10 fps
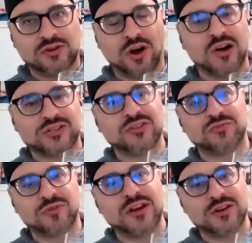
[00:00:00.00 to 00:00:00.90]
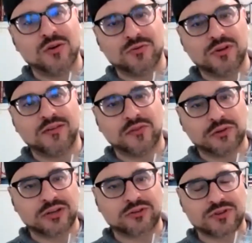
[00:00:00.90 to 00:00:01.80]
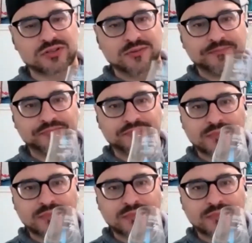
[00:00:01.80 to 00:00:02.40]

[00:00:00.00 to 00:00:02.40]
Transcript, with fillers: concentrated note of a licorice.